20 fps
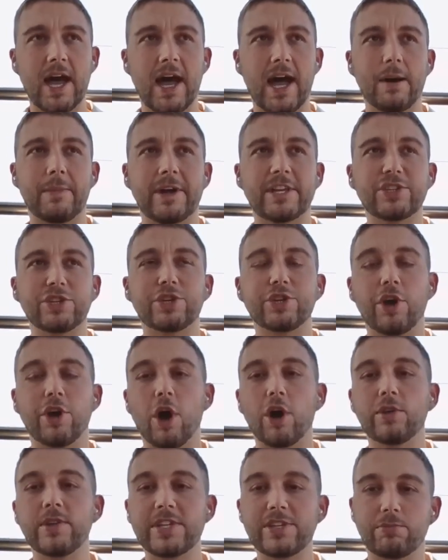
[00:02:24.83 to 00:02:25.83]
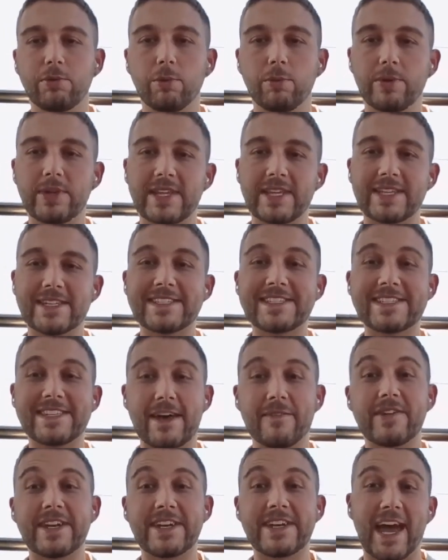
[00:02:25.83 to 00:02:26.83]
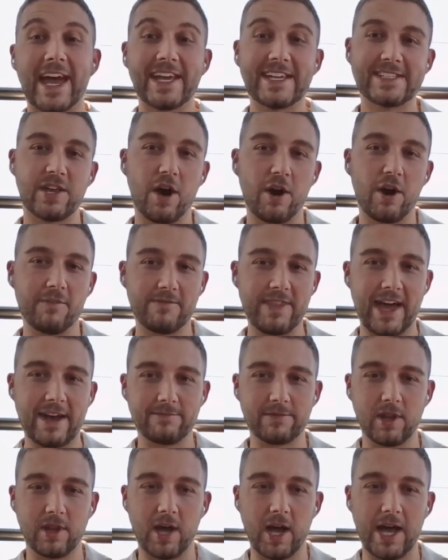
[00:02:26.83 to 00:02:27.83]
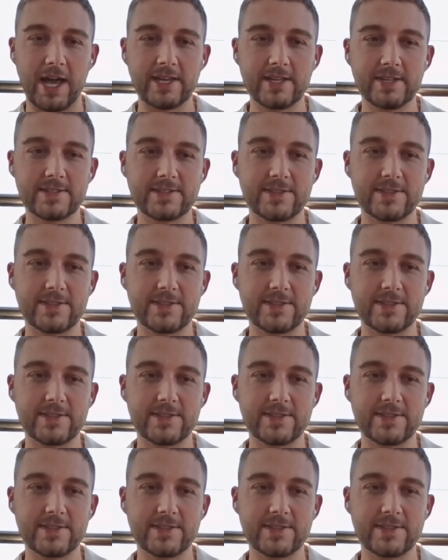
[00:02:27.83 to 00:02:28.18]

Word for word: um, and you can only do it within seven days of that flight.